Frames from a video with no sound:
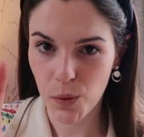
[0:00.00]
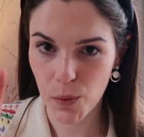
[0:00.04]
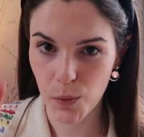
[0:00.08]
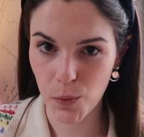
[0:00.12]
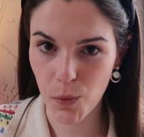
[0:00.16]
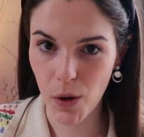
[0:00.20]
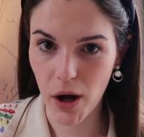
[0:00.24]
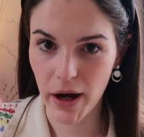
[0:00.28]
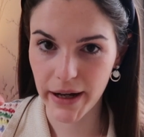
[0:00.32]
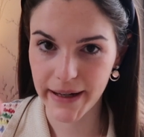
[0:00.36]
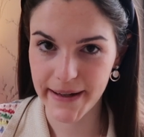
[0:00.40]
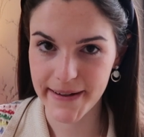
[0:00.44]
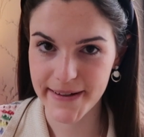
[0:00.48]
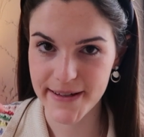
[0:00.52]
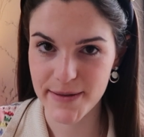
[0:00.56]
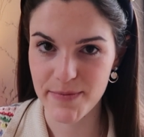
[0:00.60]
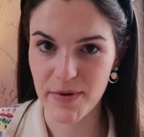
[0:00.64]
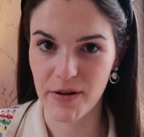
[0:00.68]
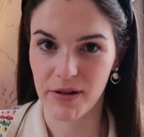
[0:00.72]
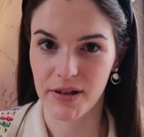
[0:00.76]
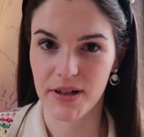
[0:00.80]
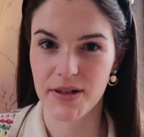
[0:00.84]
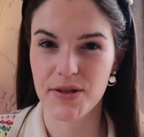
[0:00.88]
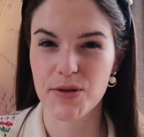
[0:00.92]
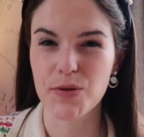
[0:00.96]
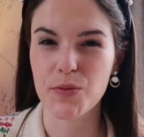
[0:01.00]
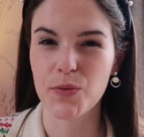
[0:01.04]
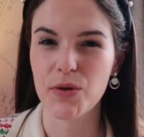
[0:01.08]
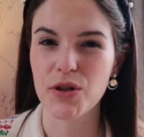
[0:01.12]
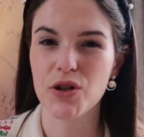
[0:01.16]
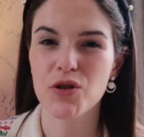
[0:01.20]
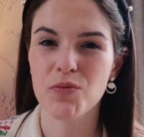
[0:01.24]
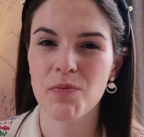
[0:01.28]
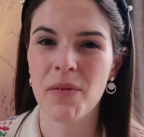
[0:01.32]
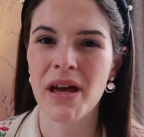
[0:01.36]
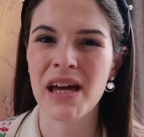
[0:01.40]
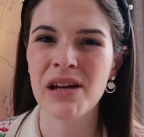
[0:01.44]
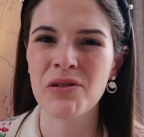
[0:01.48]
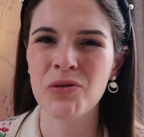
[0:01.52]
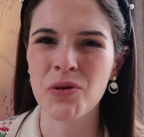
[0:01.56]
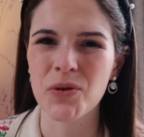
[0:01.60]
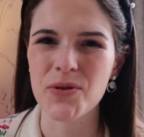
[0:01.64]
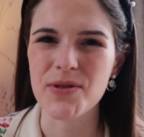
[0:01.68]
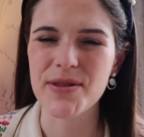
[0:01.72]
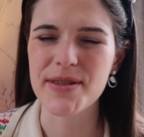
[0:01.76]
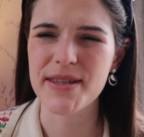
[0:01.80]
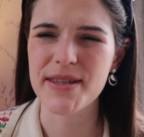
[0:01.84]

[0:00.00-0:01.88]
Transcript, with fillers: work experience which may not